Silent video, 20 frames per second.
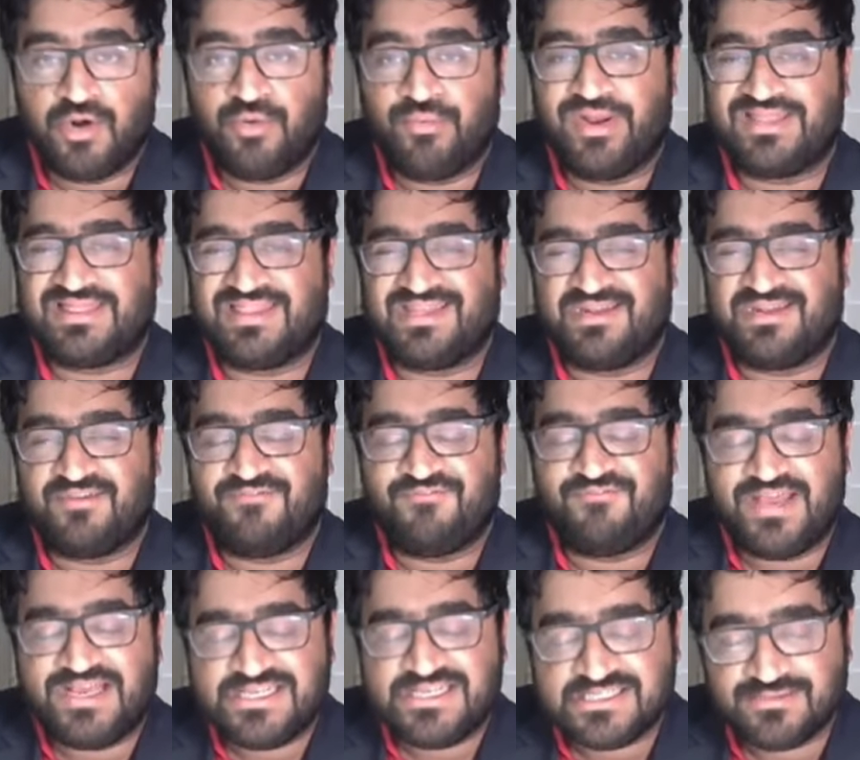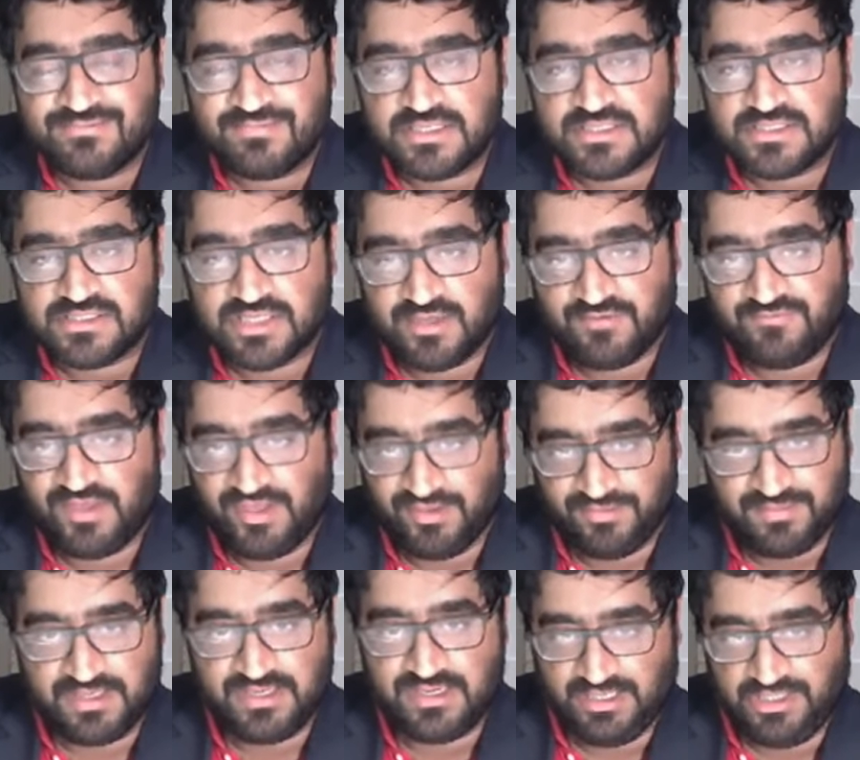right, the defacement of
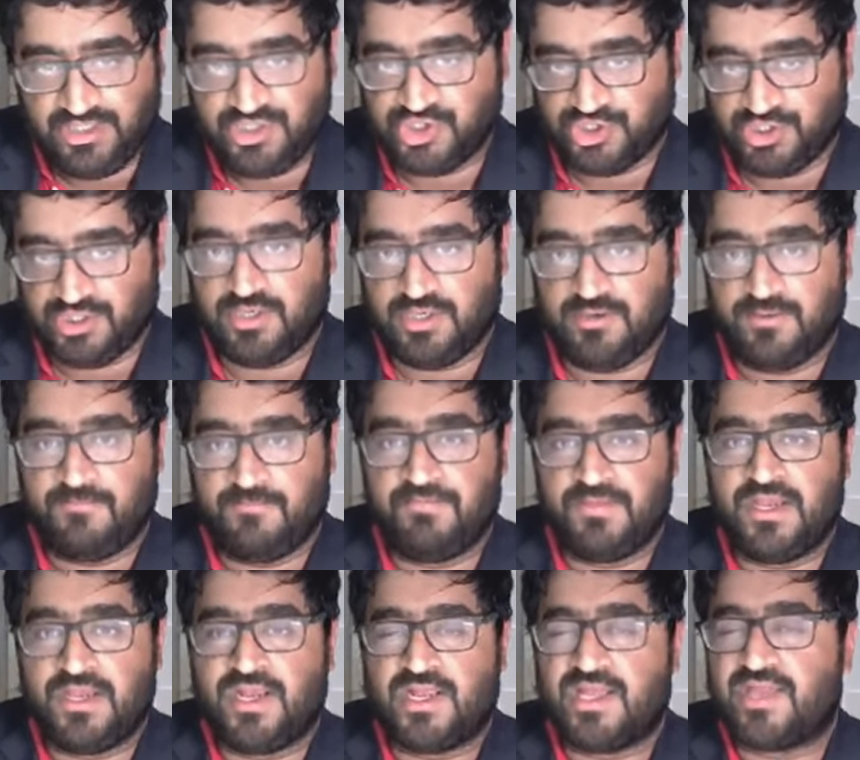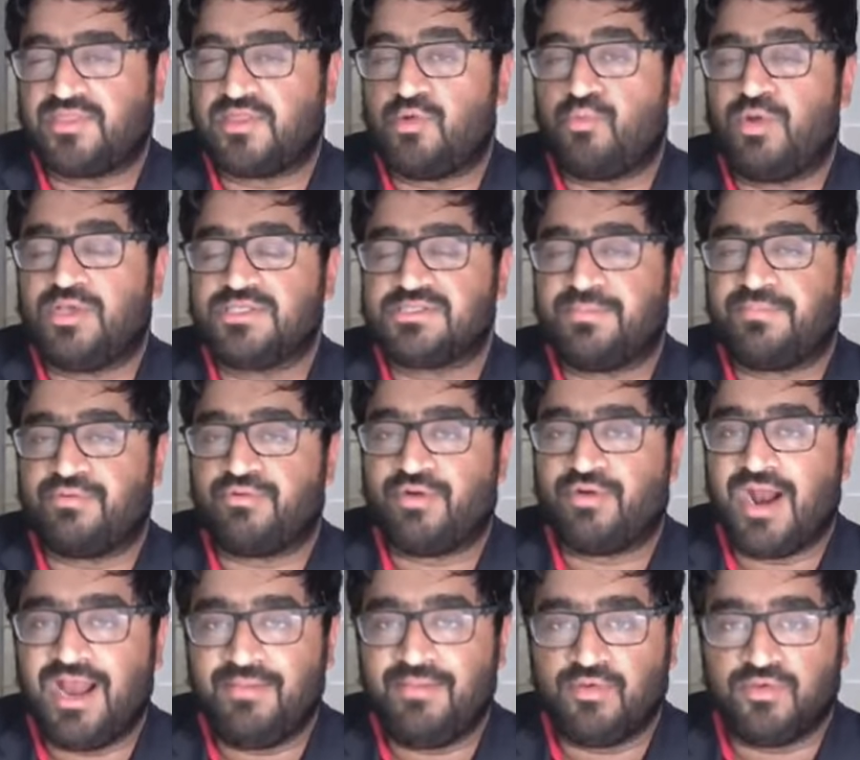human nature, that there was a
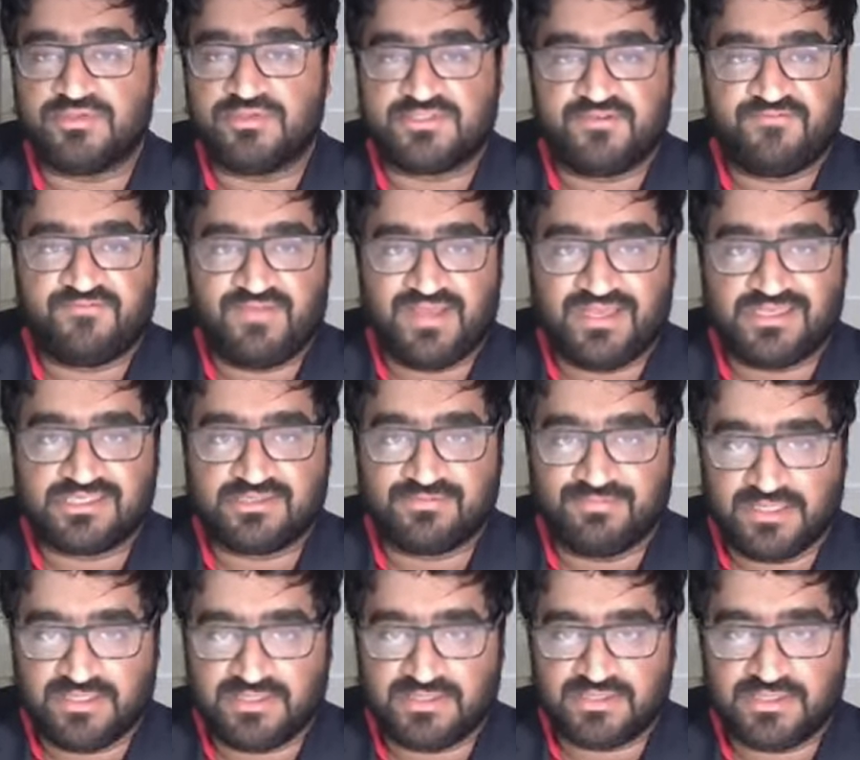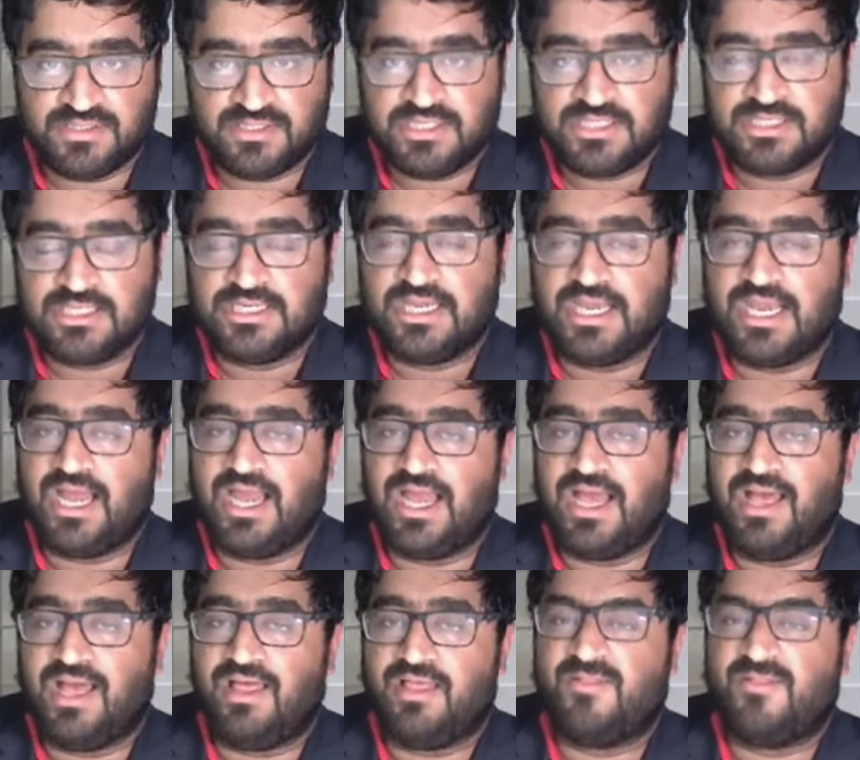primal defacement
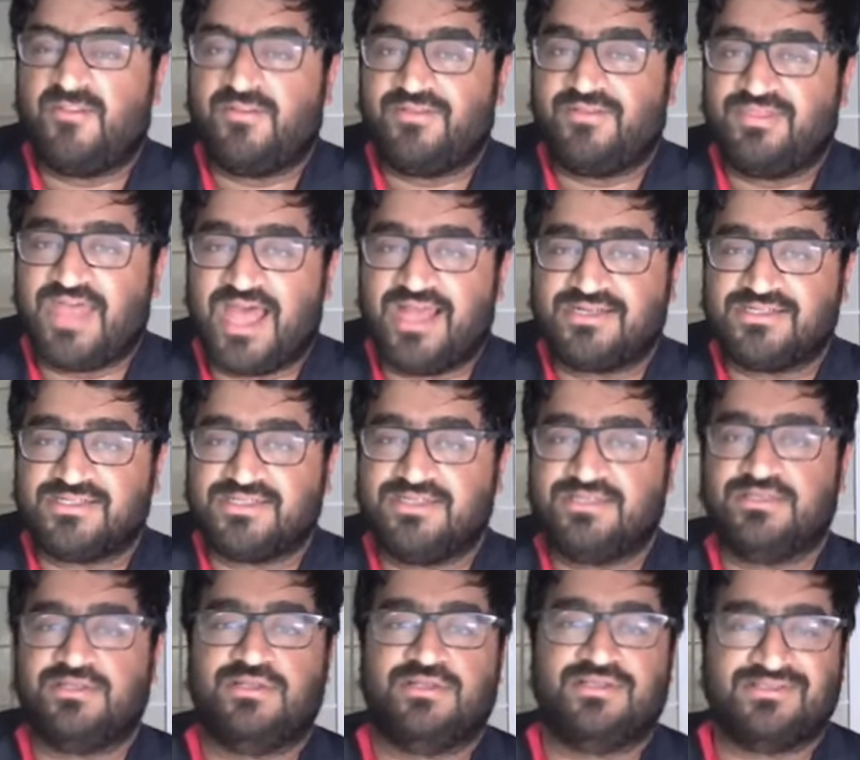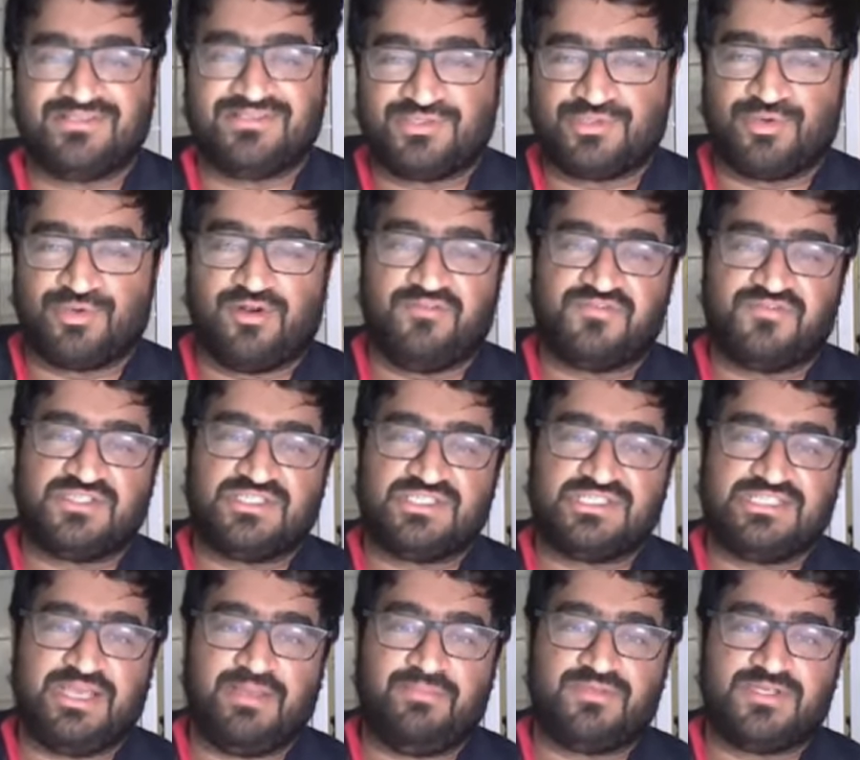uh, that sort of
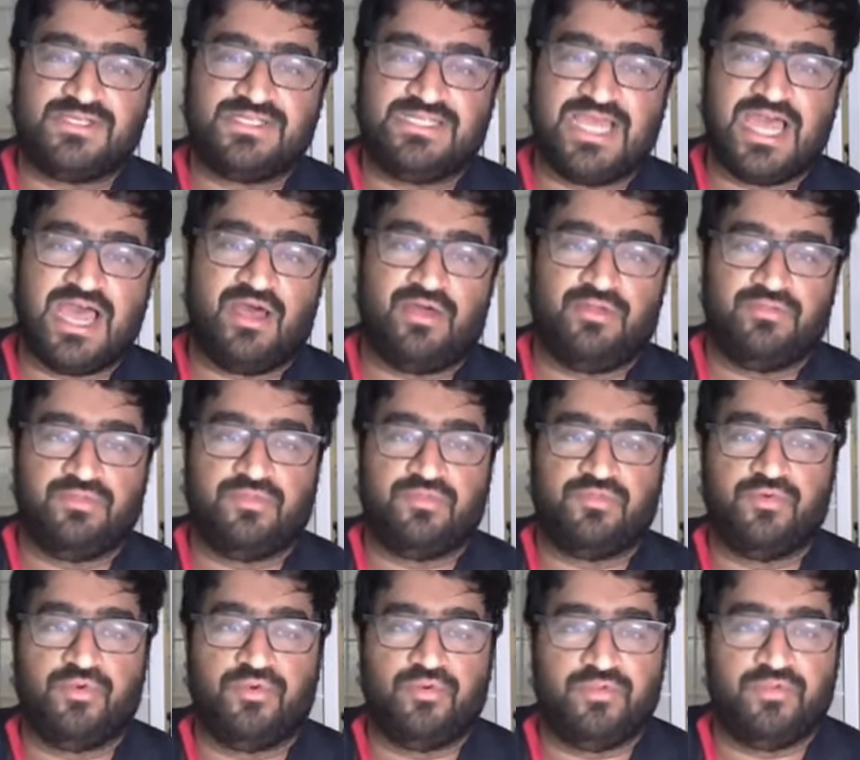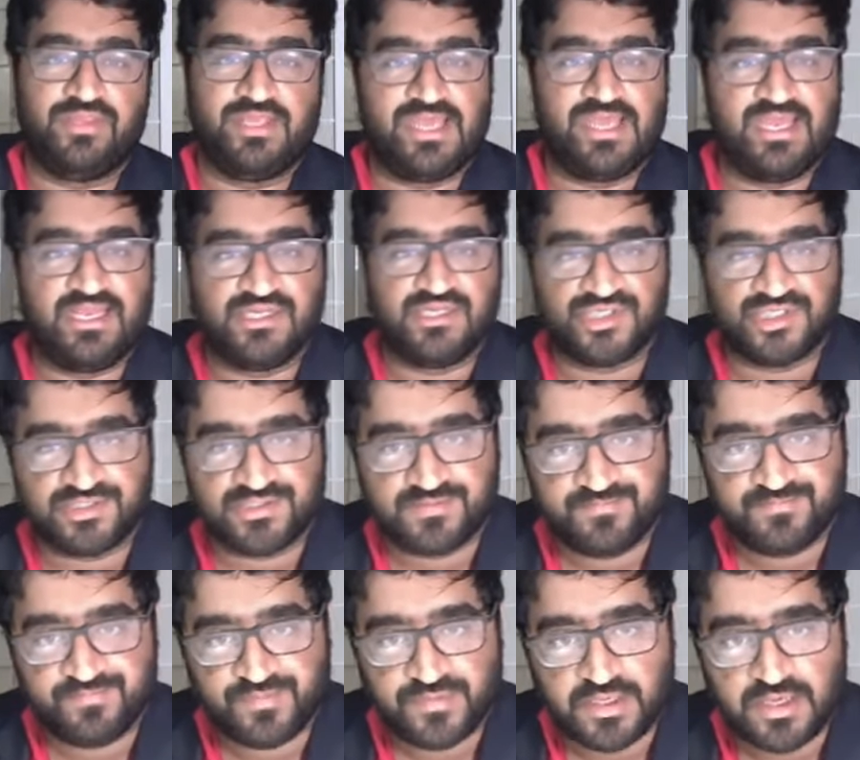seeped down through the ages.
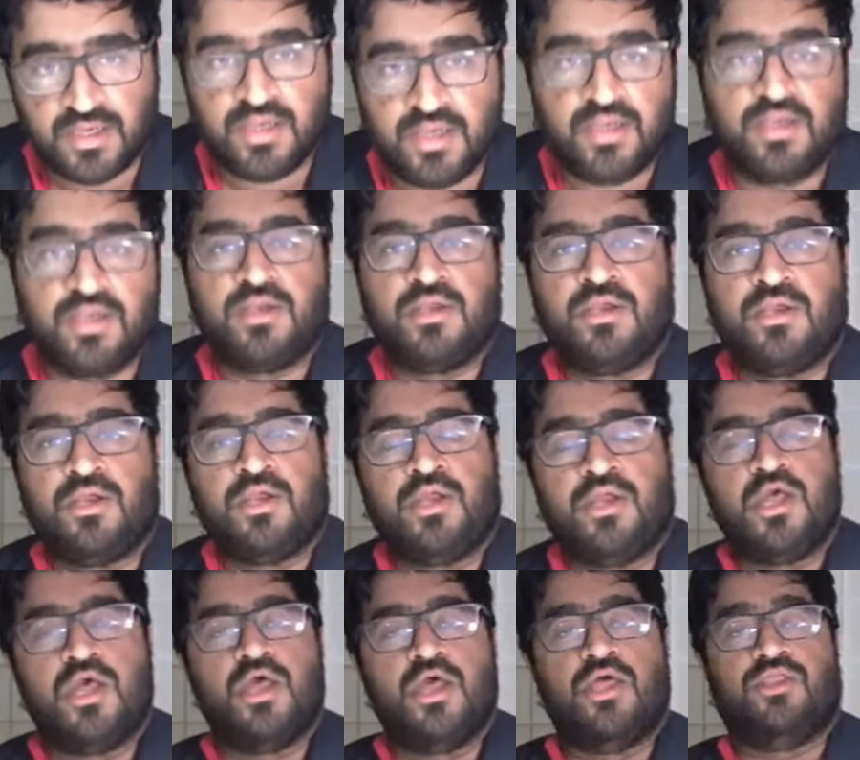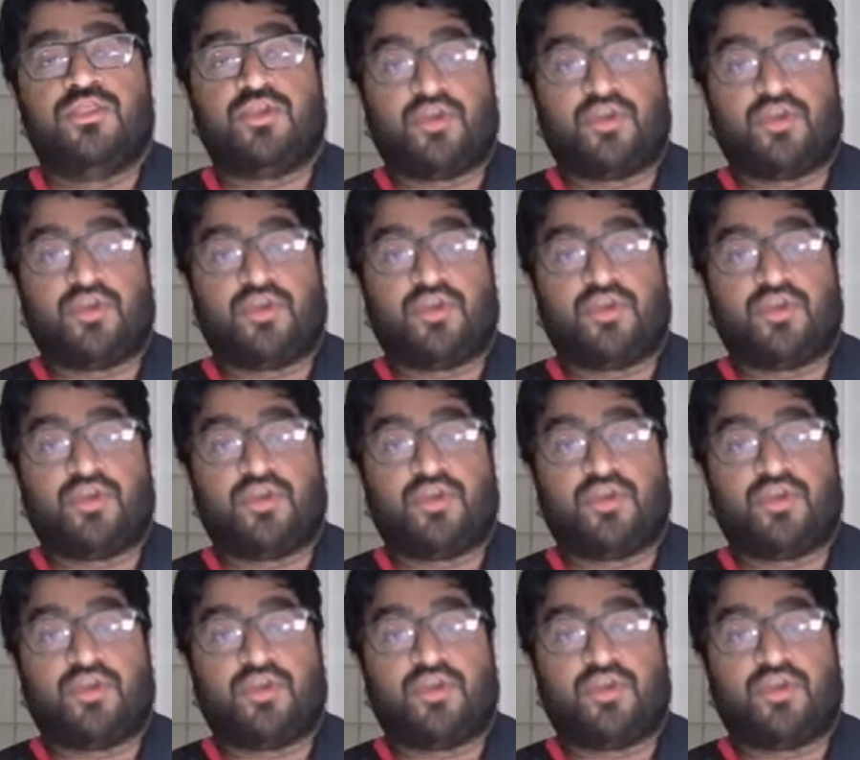The